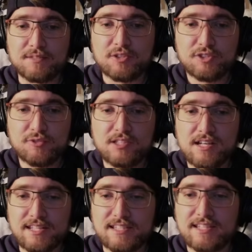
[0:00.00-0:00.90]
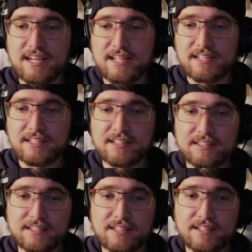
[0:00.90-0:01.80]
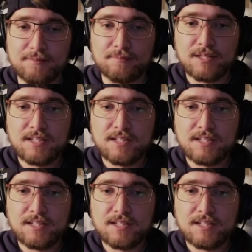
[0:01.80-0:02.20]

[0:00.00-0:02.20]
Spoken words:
You'll do a lot of scanning in the game.